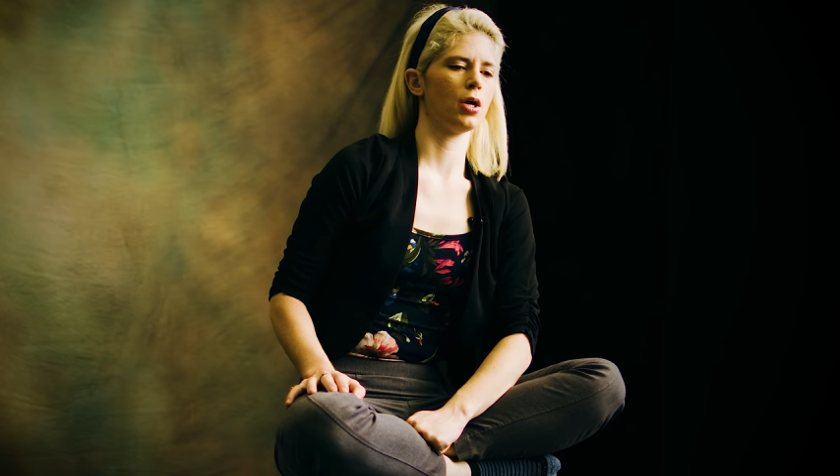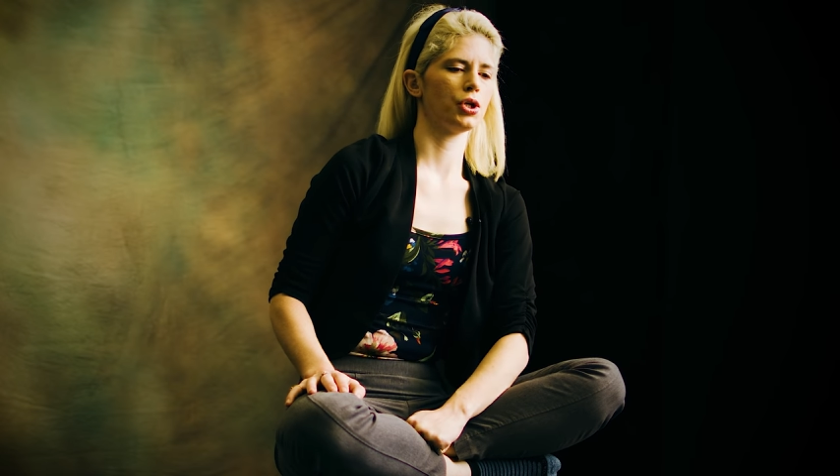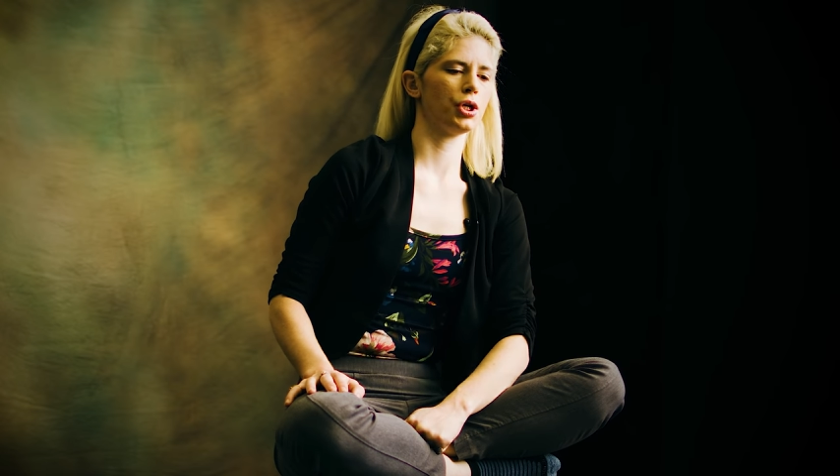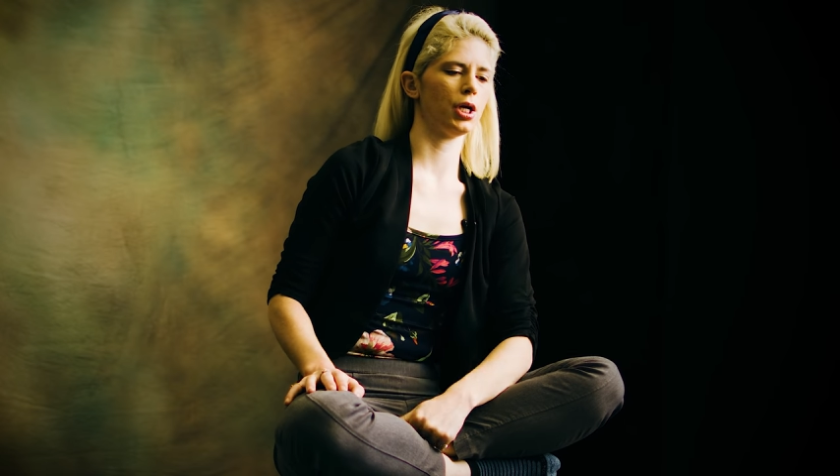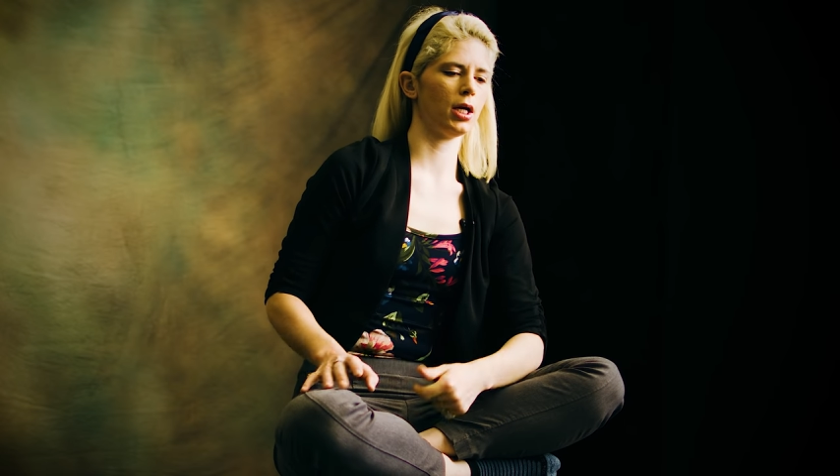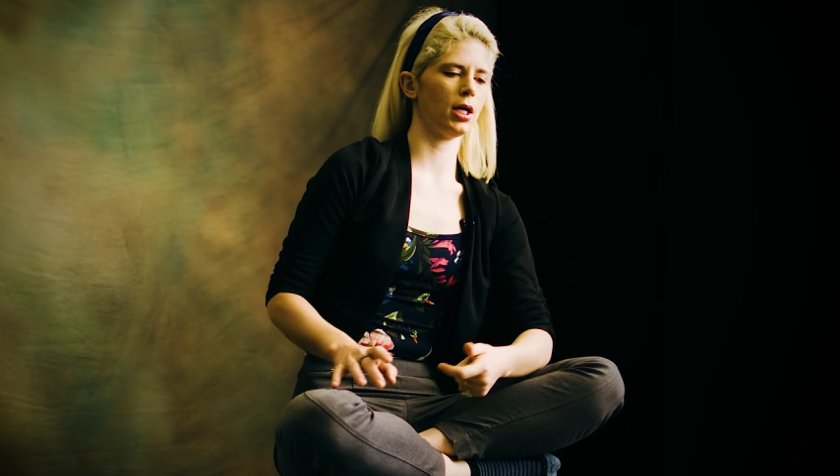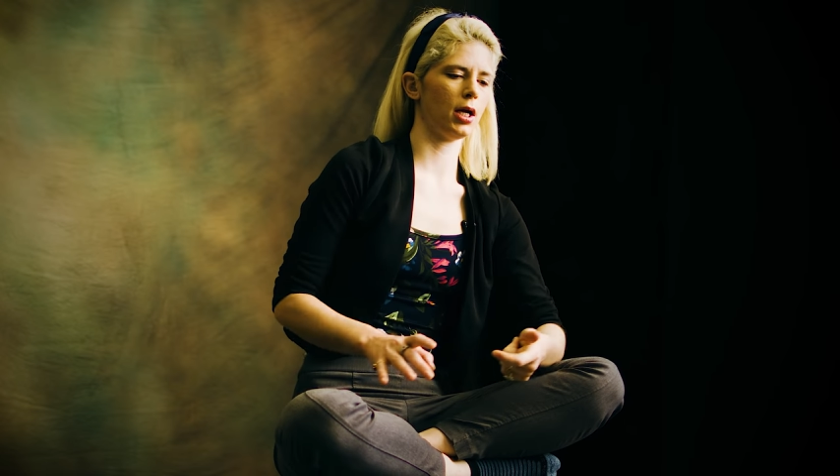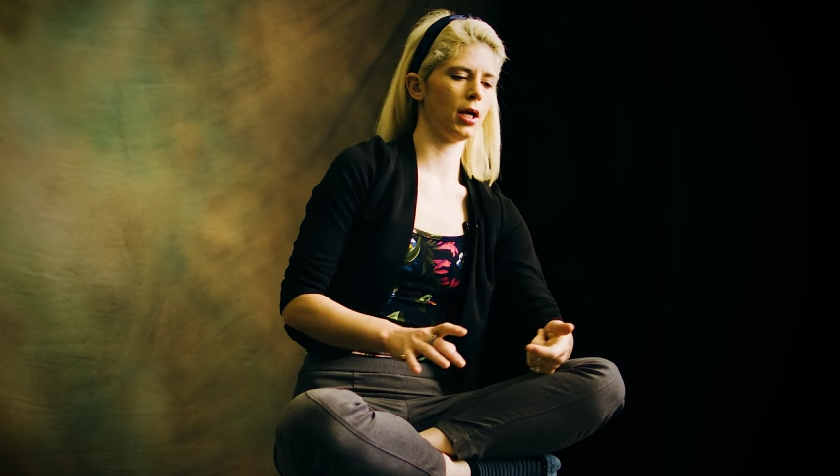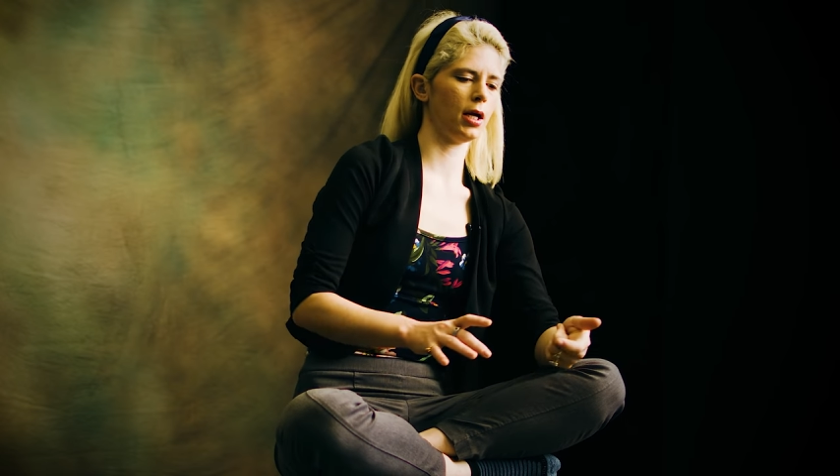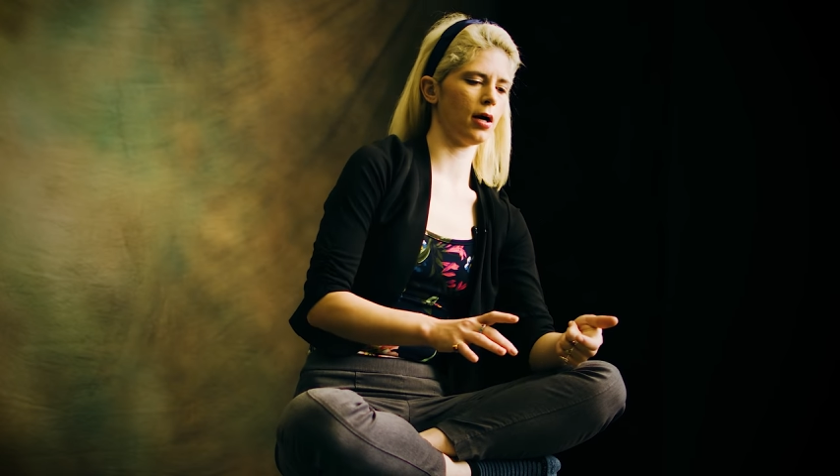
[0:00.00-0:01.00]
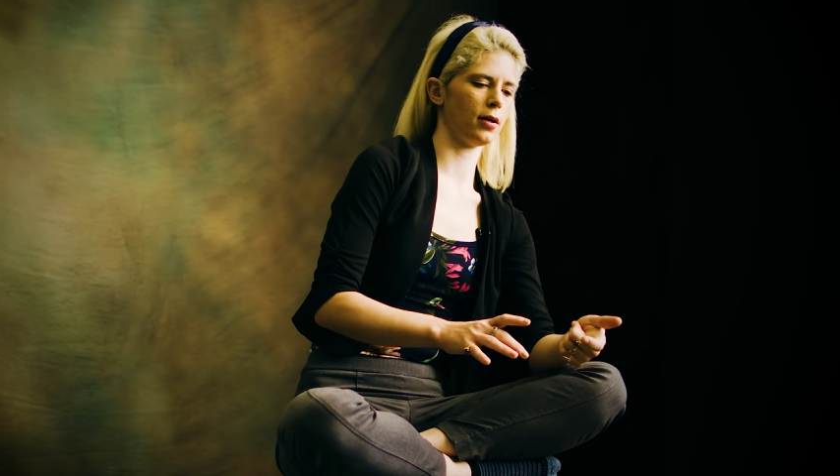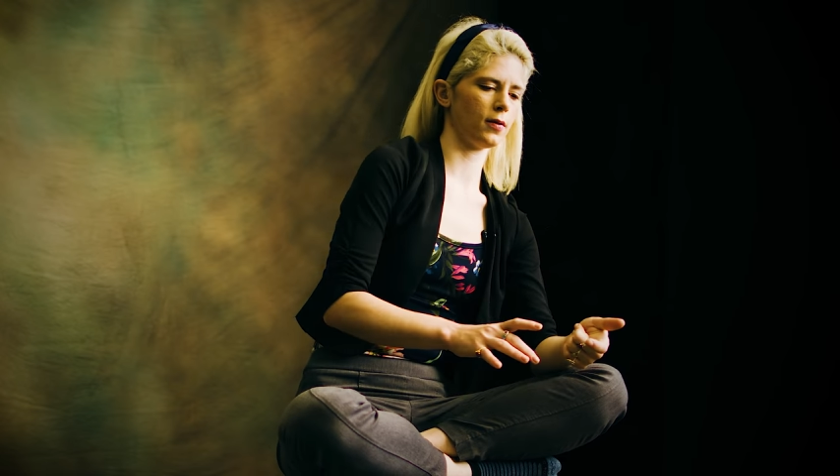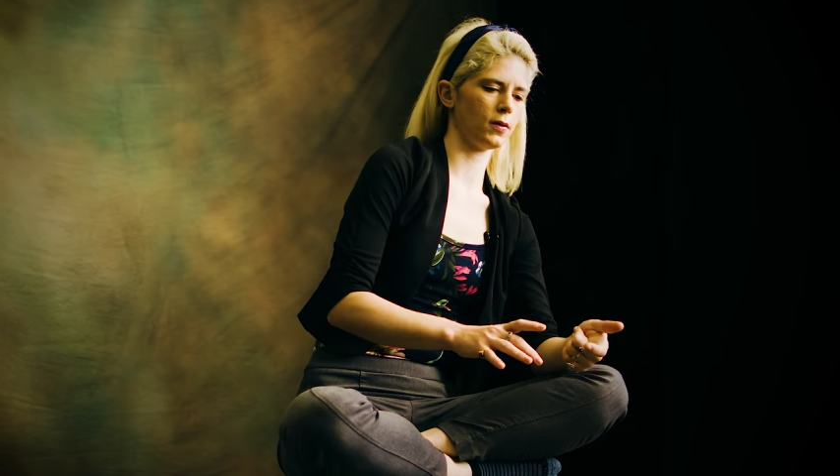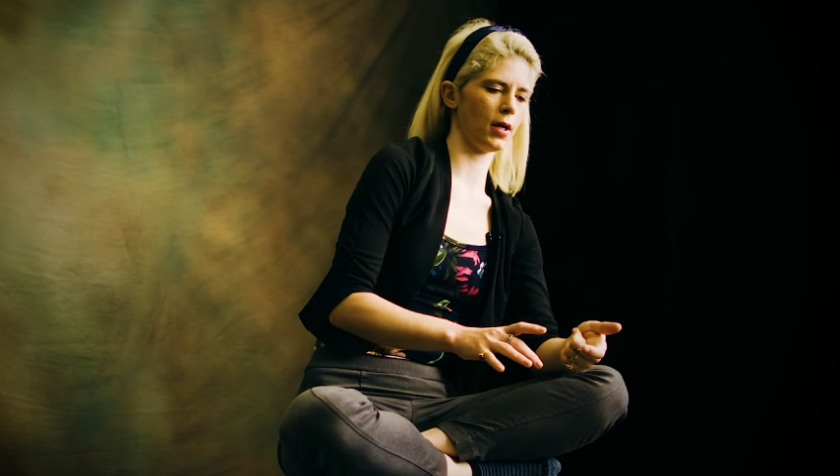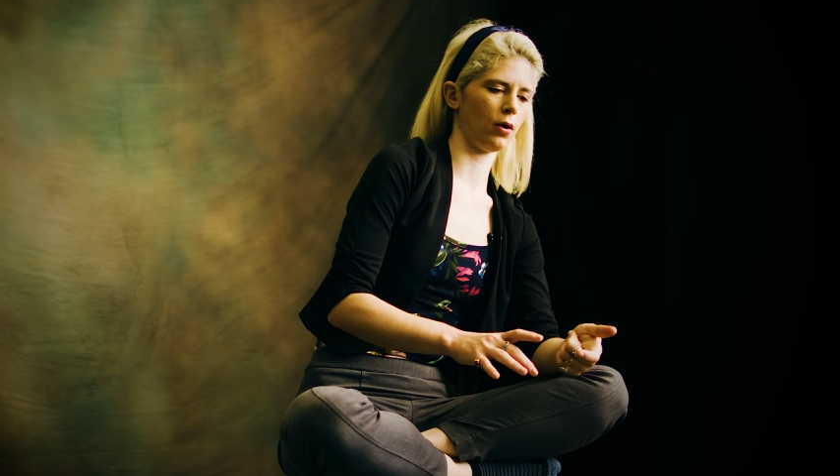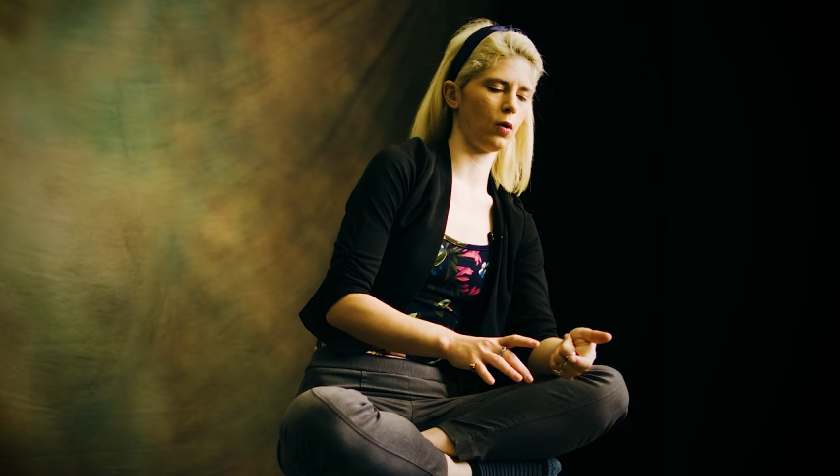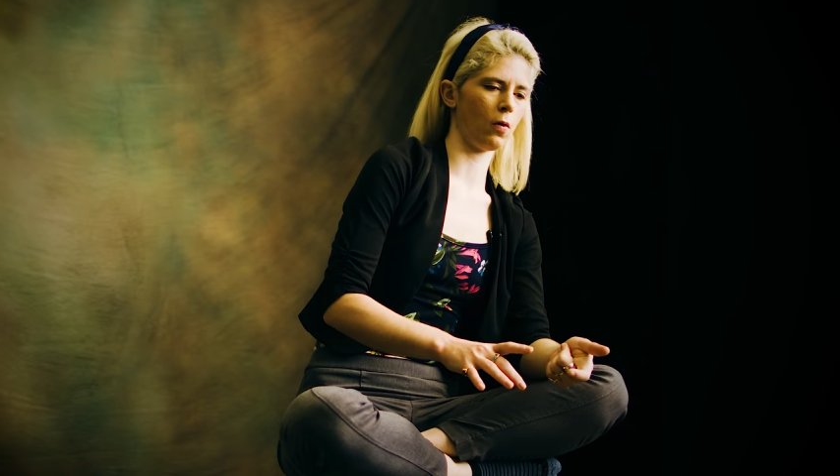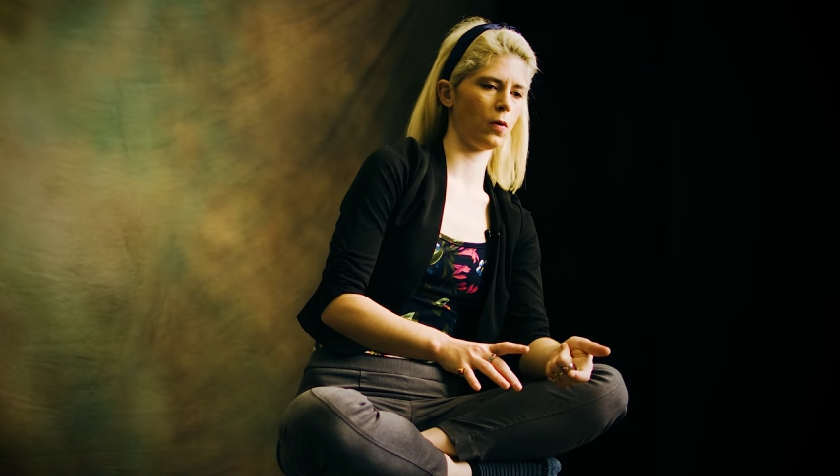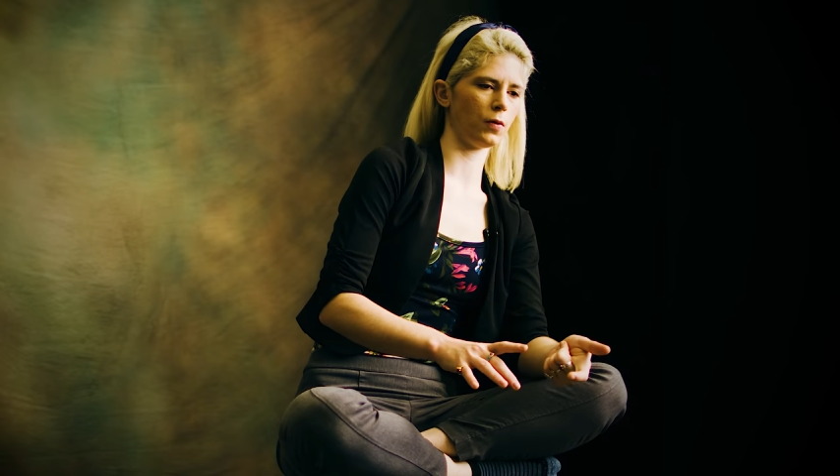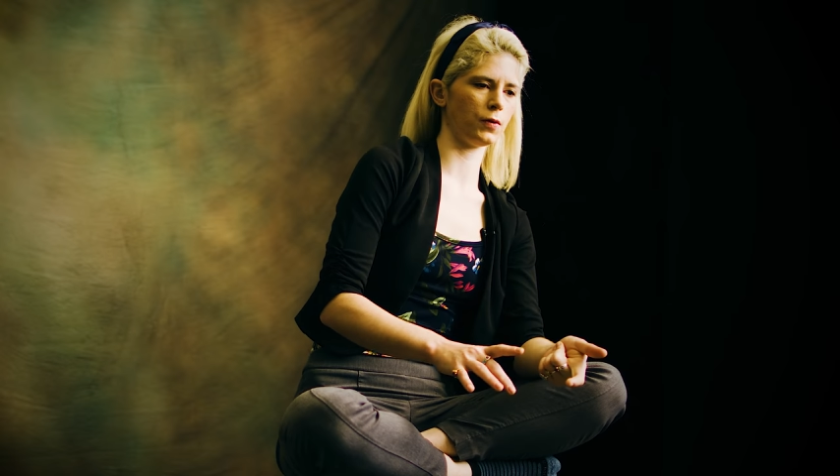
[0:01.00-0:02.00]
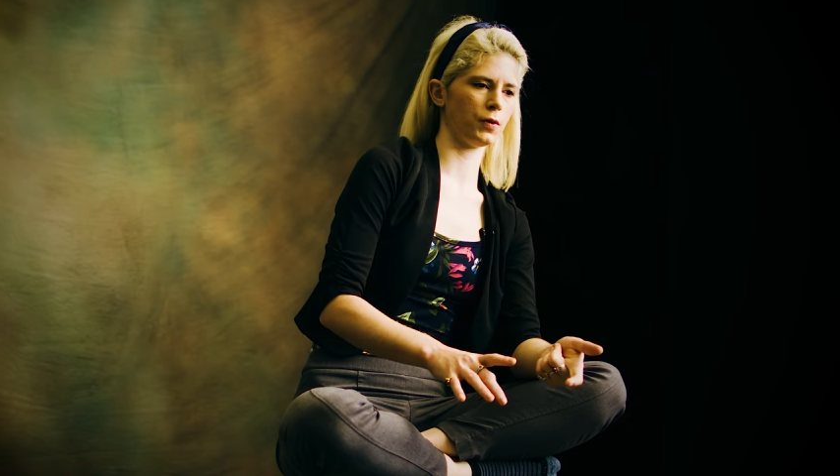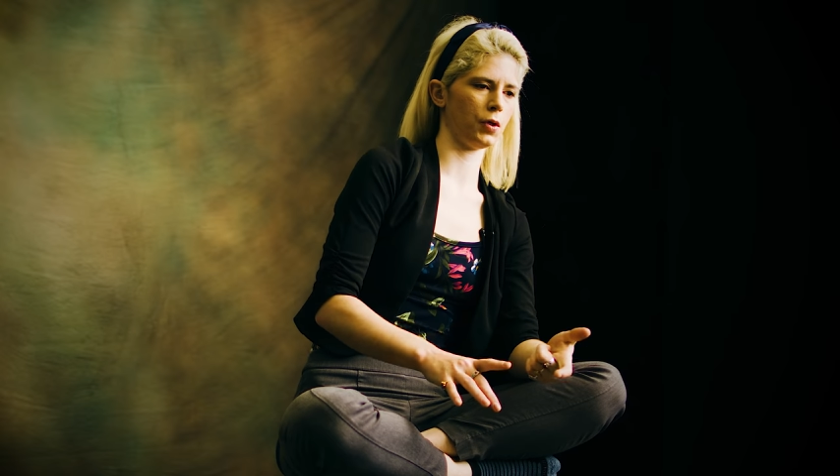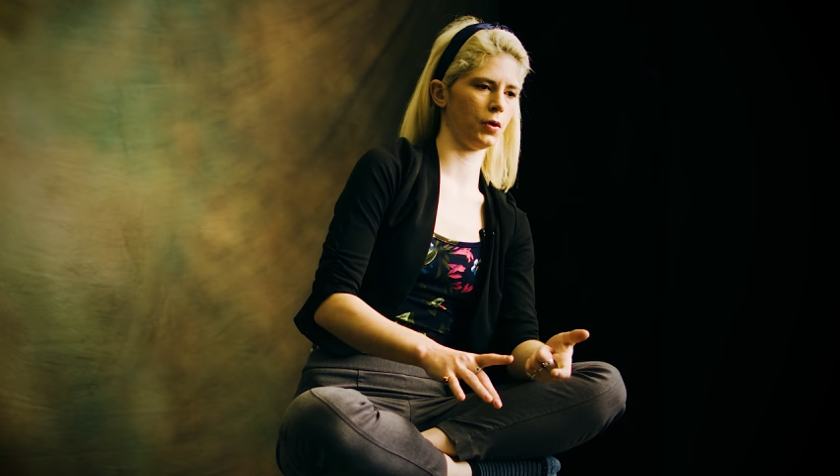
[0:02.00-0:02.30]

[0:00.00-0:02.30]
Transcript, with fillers: she set out goals